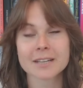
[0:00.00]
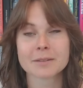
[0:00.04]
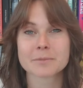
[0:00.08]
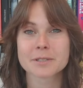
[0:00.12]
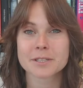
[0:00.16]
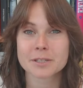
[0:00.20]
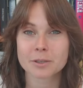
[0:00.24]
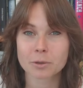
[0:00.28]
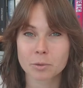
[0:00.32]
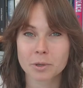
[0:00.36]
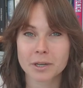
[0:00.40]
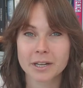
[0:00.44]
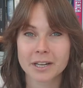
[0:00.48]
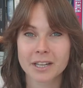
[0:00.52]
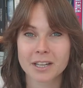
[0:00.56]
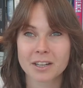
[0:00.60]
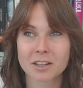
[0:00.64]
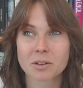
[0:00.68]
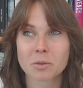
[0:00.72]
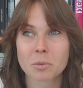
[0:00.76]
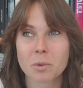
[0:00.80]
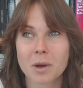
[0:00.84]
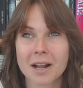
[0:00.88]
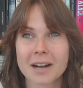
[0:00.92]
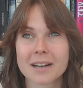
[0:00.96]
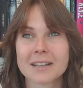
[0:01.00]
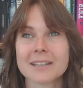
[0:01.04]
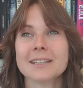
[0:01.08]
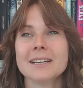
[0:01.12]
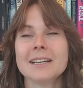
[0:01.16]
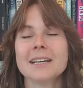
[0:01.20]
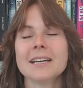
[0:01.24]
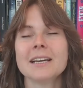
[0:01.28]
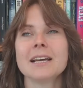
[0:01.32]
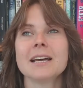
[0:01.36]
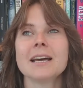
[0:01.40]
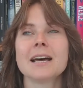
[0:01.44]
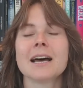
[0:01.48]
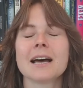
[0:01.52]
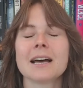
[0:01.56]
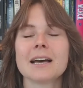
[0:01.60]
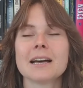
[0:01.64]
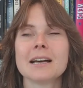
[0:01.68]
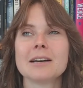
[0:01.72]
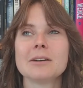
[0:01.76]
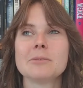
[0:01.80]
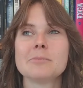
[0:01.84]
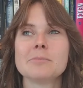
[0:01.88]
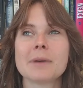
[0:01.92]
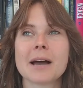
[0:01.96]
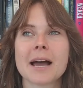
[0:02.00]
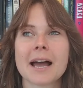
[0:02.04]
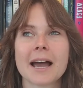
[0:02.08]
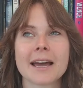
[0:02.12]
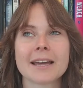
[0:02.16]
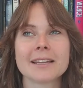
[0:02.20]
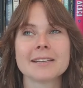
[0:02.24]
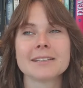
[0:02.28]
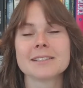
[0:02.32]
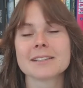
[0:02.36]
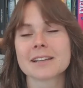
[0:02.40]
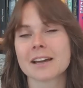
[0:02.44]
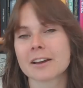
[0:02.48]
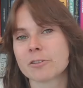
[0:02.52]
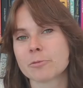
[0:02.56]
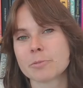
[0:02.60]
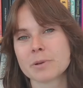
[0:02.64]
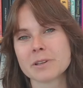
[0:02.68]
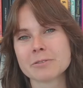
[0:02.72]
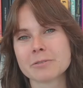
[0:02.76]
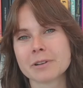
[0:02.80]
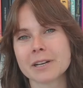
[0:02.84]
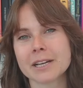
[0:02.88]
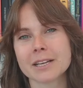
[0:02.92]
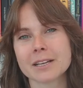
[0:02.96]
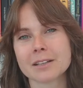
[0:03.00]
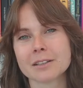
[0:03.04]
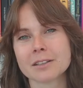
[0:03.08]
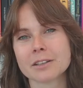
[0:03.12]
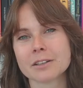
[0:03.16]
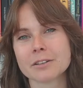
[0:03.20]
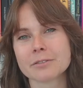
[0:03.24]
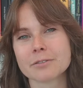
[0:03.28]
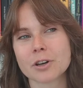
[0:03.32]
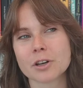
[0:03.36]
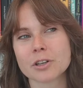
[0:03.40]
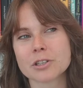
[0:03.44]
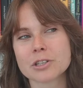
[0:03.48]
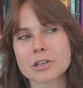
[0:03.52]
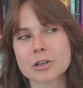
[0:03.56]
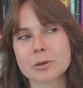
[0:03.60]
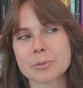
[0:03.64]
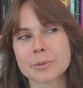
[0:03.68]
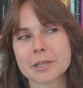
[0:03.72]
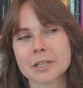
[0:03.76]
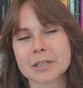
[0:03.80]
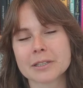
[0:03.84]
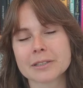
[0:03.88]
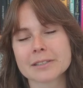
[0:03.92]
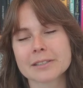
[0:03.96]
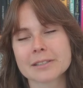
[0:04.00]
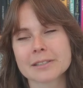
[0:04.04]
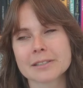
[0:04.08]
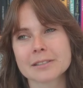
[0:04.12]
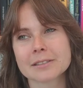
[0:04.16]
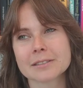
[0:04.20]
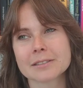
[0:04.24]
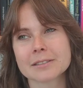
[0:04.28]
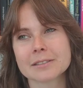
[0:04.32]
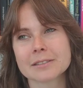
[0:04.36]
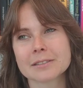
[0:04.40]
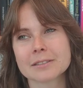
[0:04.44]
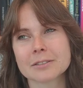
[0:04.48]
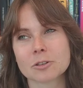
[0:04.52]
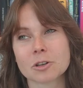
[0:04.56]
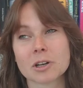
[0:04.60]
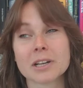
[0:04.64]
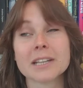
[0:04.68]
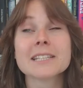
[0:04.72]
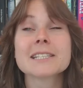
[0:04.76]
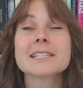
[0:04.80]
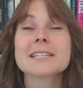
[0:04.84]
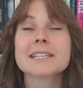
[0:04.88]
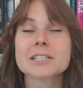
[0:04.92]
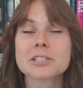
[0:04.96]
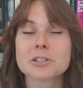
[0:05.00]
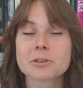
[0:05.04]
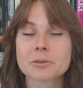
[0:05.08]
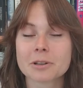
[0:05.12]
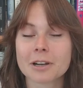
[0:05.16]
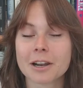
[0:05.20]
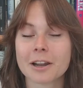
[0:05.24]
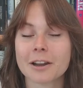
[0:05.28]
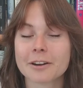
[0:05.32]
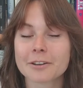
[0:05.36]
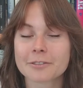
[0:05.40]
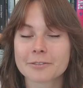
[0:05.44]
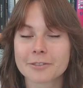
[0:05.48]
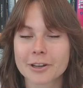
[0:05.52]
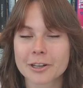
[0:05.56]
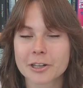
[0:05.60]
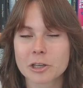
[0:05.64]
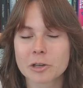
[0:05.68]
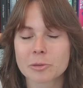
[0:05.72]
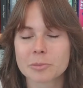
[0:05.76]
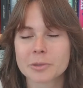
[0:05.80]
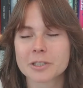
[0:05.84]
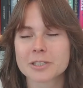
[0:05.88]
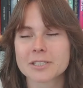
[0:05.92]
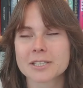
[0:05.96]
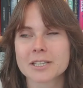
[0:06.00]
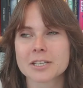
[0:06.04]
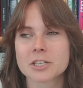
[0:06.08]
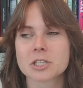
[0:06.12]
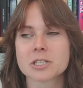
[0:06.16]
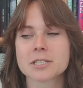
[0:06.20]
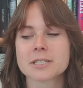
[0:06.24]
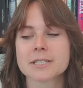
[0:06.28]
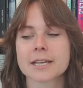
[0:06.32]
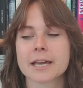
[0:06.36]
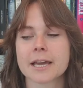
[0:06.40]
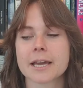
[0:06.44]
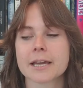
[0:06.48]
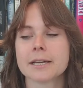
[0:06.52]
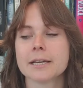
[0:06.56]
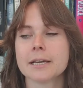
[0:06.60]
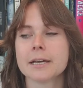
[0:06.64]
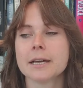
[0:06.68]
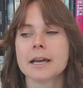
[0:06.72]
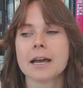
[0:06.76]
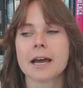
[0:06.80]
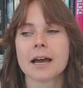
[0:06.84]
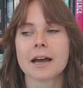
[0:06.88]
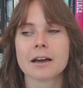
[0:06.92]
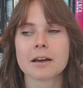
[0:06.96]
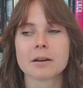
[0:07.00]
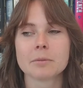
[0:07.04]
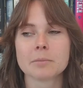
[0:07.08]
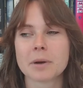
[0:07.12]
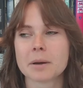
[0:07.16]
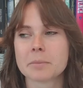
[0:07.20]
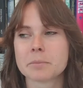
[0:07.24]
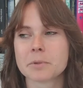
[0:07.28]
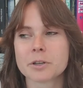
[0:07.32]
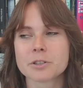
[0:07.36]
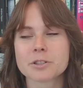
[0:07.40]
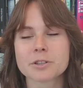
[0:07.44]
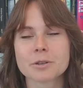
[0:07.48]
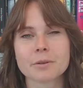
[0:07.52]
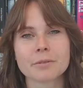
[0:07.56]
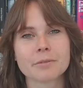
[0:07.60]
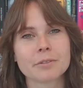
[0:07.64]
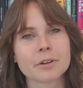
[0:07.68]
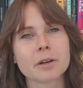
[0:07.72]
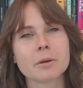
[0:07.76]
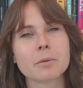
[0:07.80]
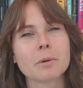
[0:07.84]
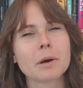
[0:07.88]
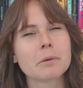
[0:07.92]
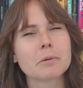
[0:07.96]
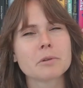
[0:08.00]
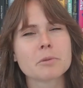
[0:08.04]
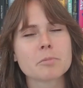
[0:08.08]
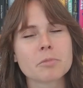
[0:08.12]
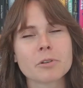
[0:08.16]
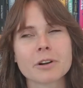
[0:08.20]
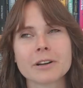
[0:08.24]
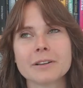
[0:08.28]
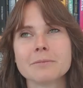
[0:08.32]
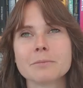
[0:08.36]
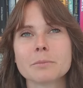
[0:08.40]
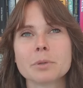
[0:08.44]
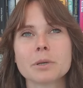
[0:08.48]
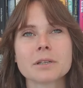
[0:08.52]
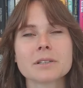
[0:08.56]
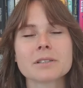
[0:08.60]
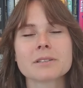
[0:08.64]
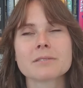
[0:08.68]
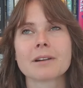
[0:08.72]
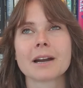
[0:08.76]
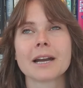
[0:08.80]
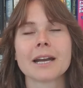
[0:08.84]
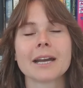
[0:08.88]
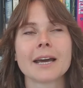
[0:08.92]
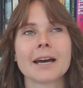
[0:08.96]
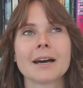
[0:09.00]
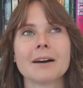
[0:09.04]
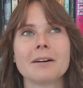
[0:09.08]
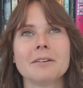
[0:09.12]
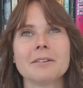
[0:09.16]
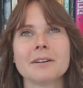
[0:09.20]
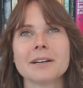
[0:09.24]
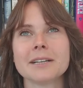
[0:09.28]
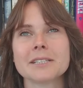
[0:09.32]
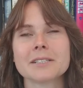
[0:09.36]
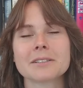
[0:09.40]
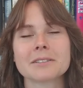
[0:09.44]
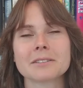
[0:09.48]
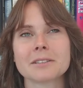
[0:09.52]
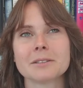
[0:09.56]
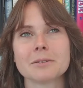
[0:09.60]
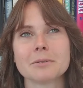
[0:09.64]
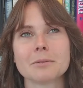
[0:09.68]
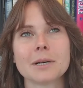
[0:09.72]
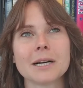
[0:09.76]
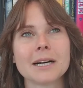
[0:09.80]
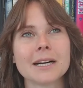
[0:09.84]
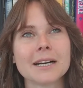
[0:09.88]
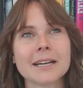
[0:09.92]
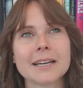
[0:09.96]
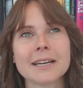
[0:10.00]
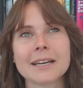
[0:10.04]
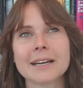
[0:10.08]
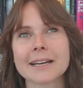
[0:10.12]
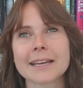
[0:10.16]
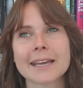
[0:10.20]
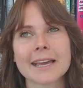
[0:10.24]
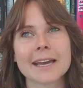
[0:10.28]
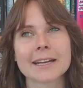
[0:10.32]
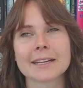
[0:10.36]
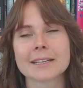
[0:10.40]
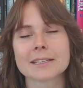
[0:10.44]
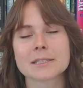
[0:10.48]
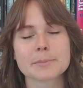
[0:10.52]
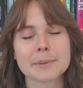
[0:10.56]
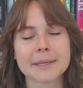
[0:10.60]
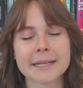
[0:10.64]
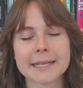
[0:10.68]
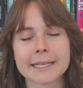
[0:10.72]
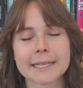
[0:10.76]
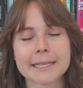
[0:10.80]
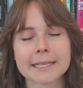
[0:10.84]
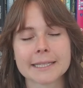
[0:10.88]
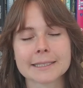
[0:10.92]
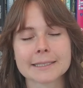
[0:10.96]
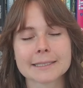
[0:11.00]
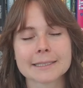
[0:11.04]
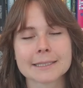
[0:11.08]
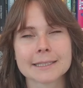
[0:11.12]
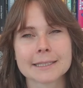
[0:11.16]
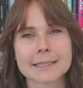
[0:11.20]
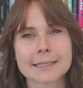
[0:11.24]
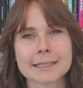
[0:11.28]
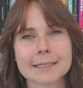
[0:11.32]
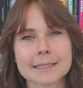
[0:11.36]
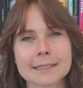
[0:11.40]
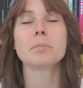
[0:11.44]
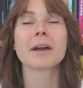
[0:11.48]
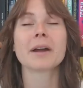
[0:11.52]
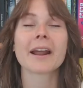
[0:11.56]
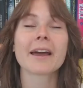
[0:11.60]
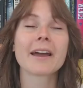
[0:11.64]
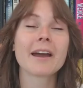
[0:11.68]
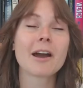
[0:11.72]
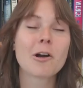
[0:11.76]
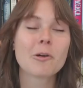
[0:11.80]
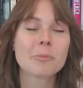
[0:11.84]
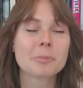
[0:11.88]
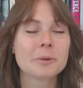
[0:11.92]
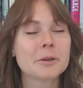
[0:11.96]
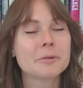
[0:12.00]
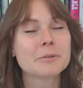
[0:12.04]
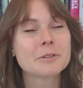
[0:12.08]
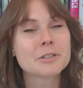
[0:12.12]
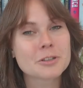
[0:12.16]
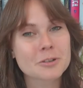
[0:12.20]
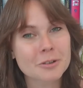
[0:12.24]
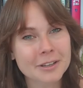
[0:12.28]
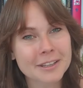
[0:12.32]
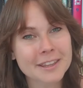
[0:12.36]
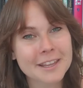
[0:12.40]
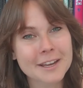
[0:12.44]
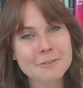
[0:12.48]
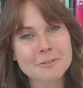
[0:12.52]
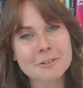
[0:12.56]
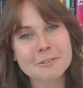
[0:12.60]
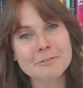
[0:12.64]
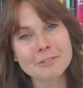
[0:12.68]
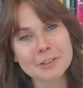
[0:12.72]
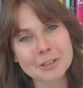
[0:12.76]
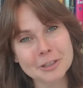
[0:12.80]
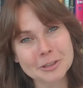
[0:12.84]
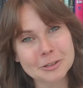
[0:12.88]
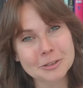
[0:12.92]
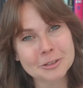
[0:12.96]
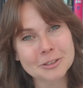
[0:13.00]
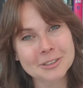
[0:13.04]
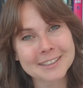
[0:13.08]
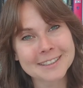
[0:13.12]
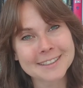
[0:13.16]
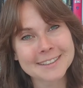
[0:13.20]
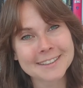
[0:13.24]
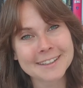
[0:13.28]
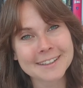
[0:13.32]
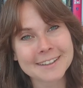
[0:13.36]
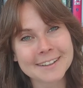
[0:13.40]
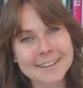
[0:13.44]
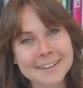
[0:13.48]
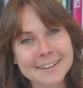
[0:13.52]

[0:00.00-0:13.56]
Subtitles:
I'm still working on one. And I've been reading a lot of audiobooks, or listening to a lot of audiobooks, I should say. I'm not doing very well with print books right now. I don't know why. I can't explain it. But I hope you enjoy that review.